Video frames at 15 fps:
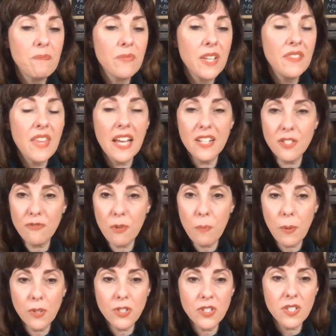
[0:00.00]
that is for
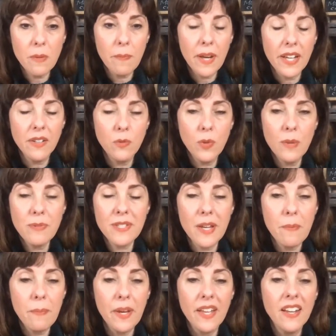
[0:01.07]
purchase on my
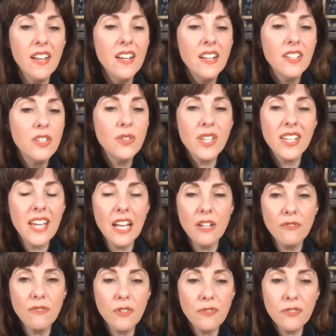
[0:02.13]
website, but you can get
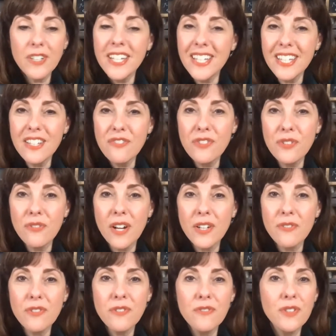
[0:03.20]
it for free if you write
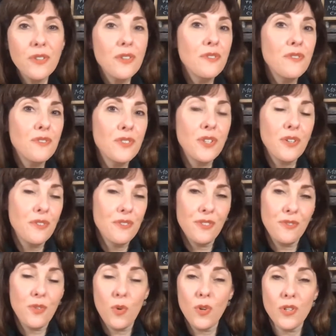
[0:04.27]
a review or
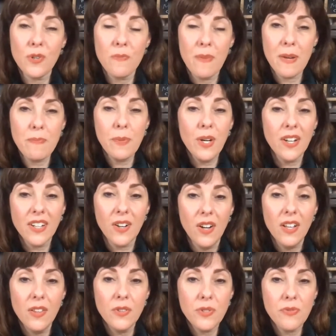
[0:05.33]
you've ordered my book.
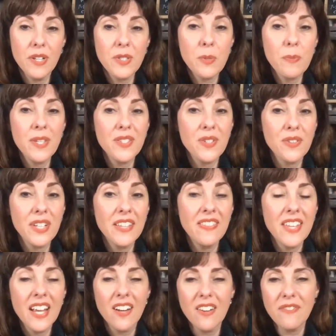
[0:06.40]
All those recipes are in
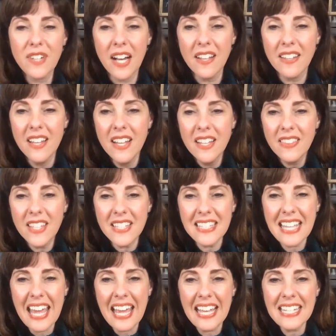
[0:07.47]
there. I've got these
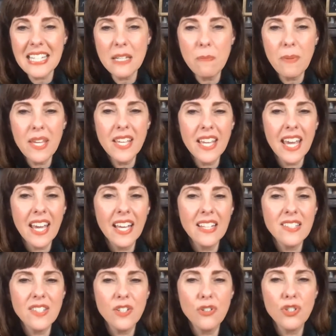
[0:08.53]
candied
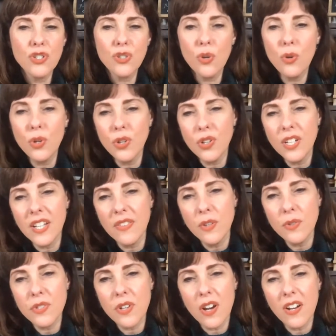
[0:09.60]
pecans that are so good. And
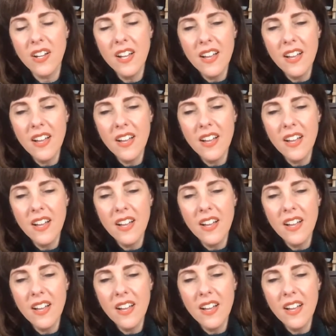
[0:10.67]
those are